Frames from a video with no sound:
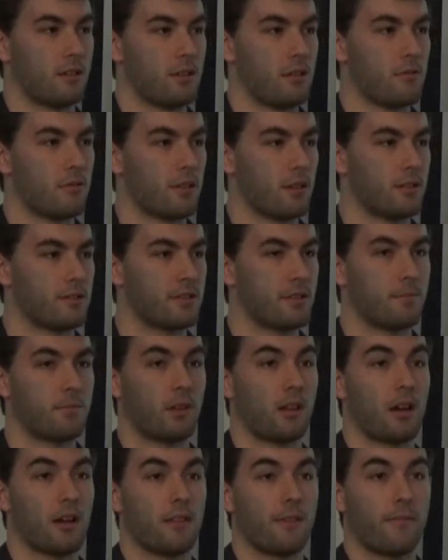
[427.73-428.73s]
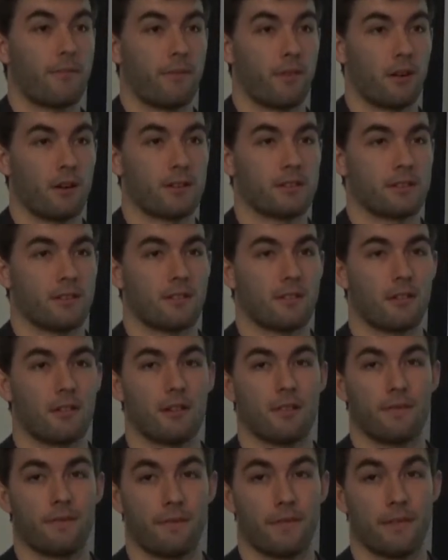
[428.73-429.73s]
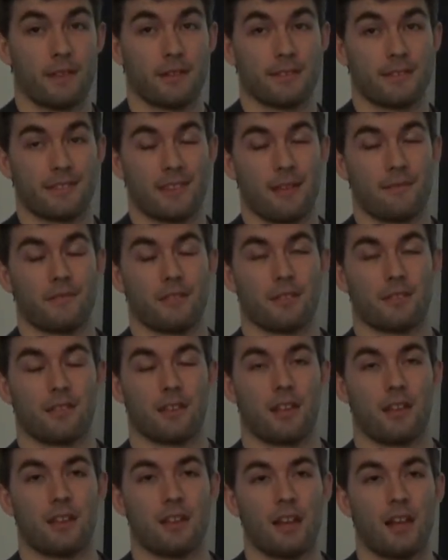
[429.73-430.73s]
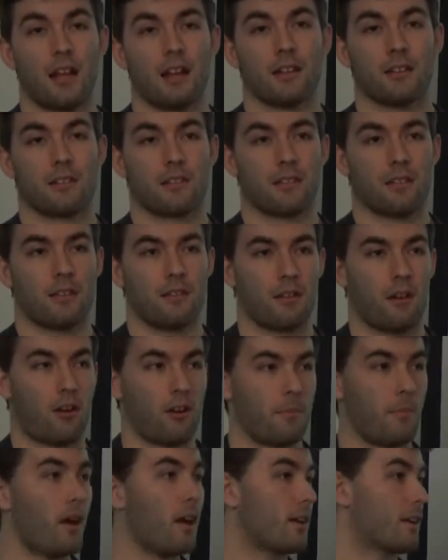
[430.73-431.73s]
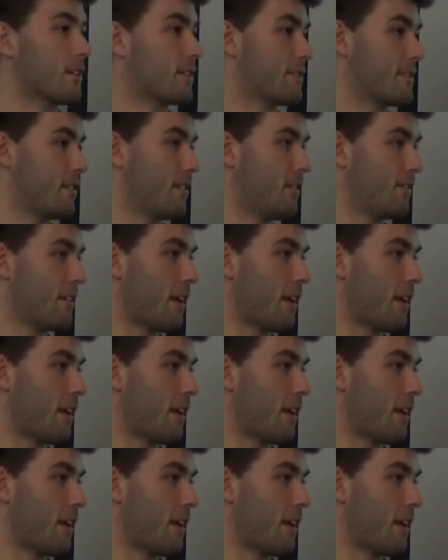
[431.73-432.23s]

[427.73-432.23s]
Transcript: you can supply the first, third, fifth, seventh, and ninth harmonics.